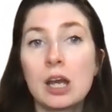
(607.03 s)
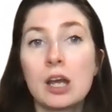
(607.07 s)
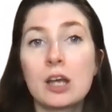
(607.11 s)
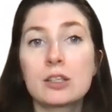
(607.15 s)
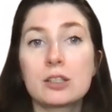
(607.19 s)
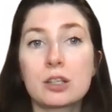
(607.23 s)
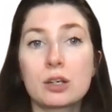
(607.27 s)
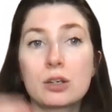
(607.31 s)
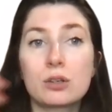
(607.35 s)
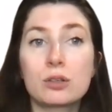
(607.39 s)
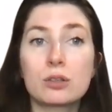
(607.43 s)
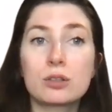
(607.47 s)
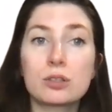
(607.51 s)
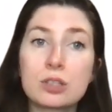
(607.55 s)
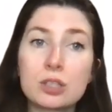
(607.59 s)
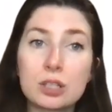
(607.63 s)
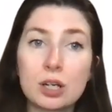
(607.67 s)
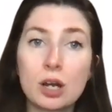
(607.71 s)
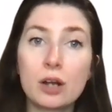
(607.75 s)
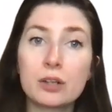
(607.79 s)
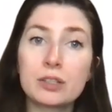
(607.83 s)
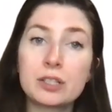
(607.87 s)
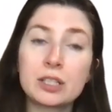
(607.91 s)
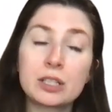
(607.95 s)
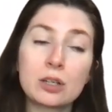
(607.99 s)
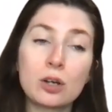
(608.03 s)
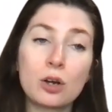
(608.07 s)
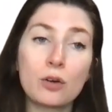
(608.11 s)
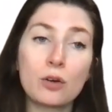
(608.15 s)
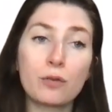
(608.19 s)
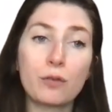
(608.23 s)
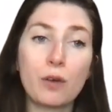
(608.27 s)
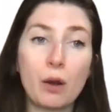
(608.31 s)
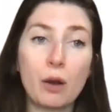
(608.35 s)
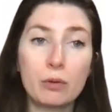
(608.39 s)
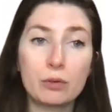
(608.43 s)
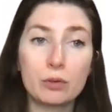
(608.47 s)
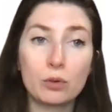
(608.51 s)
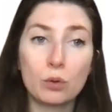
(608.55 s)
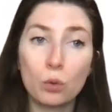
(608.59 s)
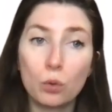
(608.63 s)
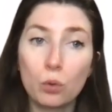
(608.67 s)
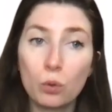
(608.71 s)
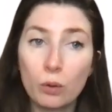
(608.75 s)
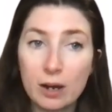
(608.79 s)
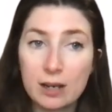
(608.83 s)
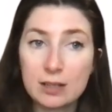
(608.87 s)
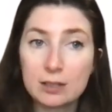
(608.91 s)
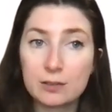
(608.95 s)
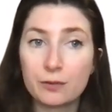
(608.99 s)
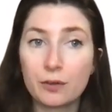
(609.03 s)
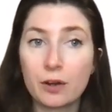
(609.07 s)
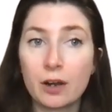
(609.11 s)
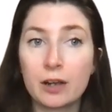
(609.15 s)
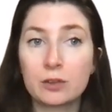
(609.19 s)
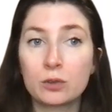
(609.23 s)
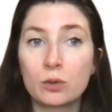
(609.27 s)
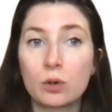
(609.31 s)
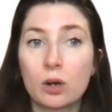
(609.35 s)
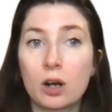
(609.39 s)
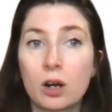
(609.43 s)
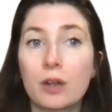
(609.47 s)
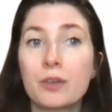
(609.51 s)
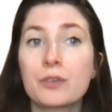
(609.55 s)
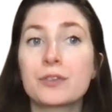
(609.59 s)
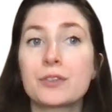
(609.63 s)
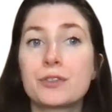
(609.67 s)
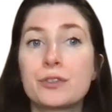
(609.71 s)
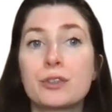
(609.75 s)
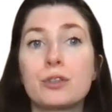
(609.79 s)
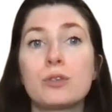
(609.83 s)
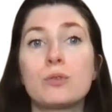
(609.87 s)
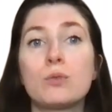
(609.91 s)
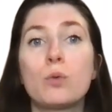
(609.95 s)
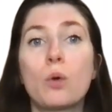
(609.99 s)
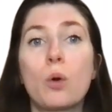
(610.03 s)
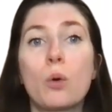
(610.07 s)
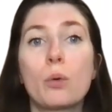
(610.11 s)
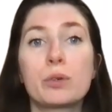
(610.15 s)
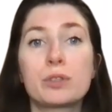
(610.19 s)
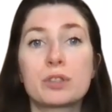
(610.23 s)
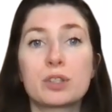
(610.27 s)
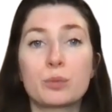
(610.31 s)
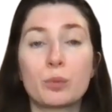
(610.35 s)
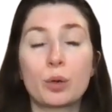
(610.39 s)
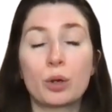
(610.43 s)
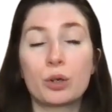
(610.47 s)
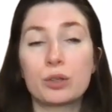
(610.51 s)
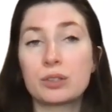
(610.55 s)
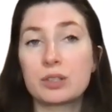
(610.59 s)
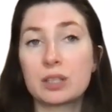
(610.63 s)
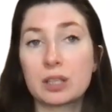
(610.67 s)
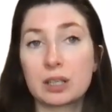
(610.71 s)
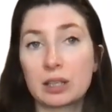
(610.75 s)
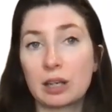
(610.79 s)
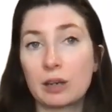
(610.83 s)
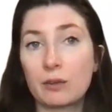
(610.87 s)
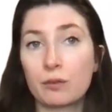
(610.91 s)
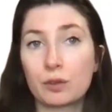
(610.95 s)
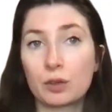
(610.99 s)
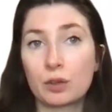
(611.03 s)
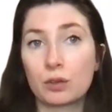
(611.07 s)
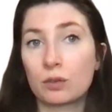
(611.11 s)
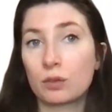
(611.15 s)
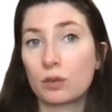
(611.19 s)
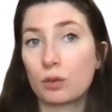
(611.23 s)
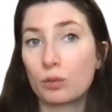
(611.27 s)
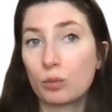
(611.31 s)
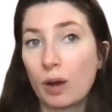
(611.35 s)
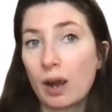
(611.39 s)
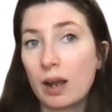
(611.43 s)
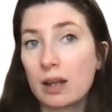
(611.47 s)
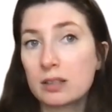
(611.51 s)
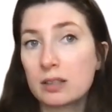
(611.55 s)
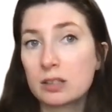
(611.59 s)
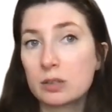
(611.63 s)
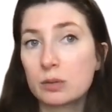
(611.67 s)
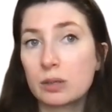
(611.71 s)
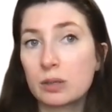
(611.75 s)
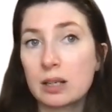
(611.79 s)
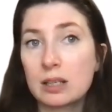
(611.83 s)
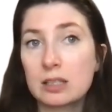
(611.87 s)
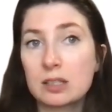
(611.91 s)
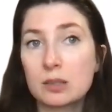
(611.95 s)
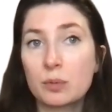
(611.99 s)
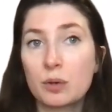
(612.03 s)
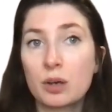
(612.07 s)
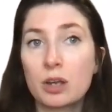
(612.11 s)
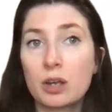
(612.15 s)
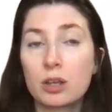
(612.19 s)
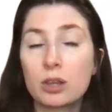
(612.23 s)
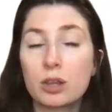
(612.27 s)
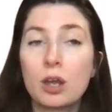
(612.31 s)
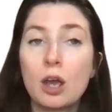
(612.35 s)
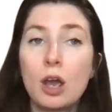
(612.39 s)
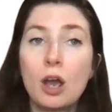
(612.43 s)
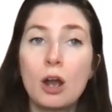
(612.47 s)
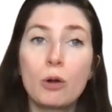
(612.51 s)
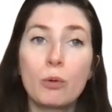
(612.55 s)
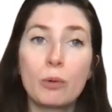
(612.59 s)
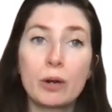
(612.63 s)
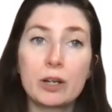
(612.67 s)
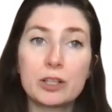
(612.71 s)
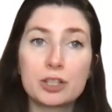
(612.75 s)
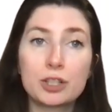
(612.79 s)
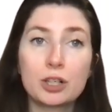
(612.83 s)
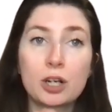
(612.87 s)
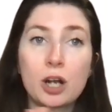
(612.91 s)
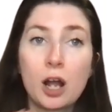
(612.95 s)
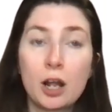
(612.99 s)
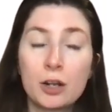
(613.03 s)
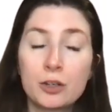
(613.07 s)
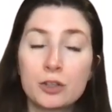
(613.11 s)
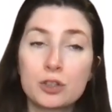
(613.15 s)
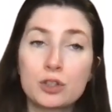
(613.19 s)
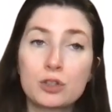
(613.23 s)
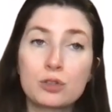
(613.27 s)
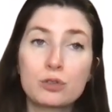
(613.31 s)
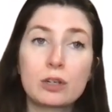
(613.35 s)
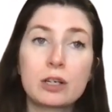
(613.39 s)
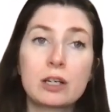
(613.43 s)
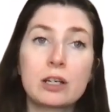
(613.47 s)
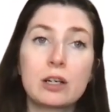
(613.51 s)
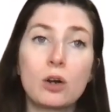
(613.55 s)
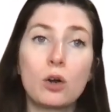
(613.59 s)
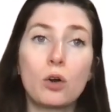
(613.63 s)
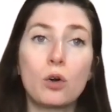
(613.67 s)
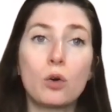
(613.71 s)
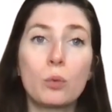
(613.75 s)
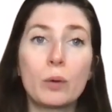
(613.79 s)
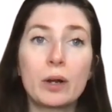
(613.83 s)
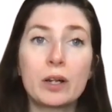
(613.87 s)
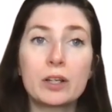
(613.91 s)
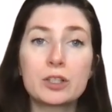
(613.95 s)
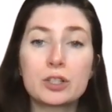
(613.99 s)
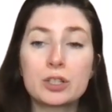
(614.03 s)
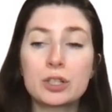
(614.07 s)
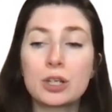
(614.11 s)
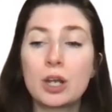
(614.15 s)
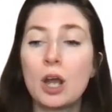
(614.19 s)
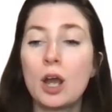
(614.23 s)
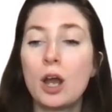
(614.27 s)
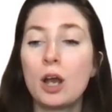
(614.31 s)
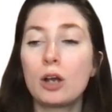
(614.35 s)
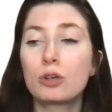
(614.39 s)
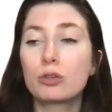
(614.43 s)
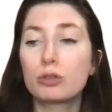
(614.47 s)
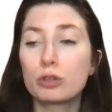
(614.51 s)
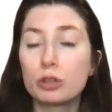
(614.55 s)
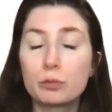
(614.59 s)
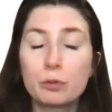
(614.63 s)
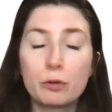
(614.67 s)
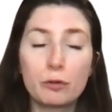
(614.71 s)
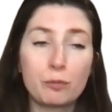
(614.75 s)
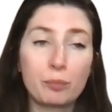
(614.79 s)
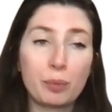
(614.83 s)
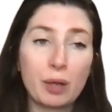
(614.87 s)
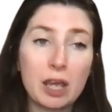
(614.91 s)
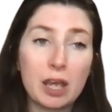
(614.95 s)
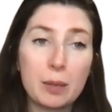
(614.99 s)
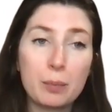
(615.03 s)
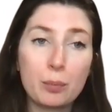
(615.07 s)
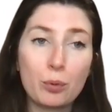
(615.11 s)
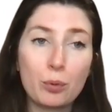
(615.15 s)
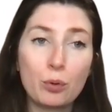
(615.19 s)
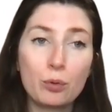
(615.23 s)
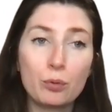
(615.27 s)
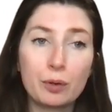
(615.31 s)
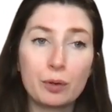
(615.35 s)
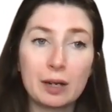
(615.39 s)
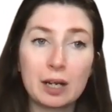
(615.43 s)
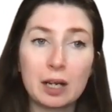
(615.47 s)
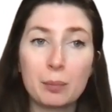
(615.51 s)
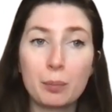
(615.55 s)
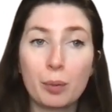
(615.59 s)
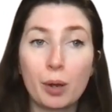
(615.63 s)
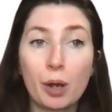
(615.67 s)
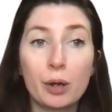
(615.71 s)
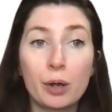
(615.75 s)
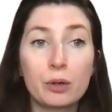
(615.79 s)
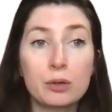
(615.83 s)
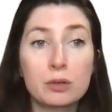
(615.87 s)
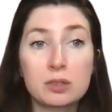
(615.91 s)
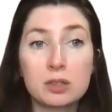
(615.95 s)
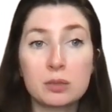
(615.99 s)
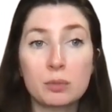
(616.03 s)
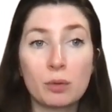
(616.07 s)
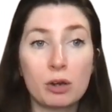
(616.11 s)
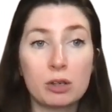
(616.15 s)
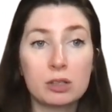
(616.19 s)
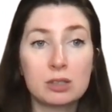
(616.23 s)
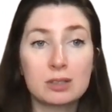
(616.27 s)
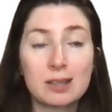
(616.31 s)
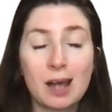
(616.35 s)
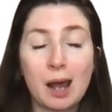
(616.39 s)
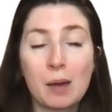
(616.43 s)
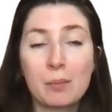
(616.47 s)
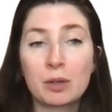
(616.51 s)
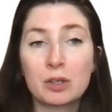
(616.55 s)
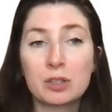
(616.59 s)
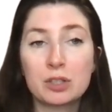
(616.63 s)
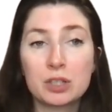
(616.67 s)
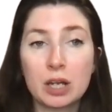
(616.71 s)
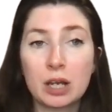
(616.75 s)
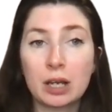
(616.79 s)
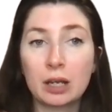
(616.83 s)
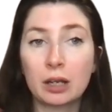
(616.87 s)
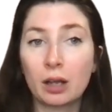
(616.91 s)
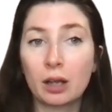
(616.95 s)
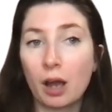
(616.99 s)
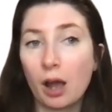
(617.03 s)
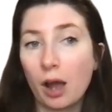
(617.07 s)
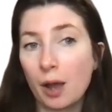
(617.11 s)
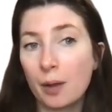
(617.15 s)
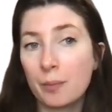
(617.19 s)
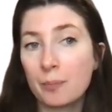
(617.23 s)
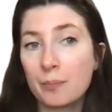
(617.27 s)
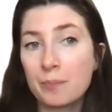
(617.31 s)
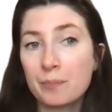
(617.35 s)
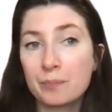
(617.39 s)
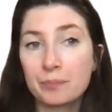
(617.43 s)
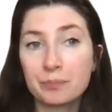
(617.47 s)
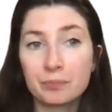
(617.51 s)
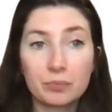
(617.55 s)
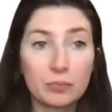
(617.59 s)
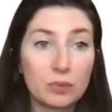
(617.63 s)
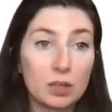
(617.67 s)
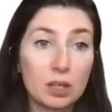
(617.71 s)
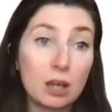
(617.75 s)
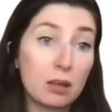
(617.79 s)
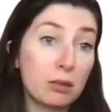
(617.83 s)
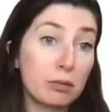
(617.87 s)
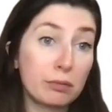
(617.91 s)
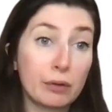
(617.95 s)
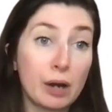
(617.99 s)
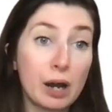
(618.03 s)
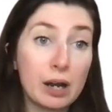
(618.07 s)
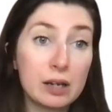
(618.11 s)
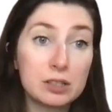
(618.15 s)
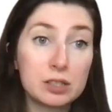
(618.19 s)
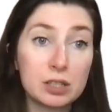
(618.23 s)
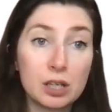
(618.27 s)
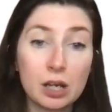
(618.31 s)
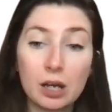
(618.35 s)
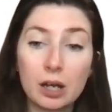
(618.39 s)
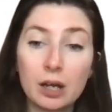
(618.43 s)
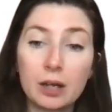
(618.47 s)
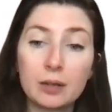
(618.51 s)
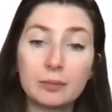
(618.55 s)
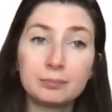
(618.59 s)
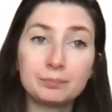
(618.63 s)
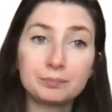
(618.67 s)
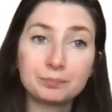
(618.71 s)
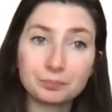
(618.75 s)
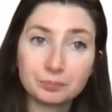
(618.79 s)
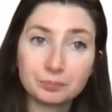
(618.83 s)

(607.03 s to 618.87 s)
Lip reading: So starting off, I would always find your answer to what was the most significant threat to Elizabeth, which country or which group of people really posed the most damaging threat to her.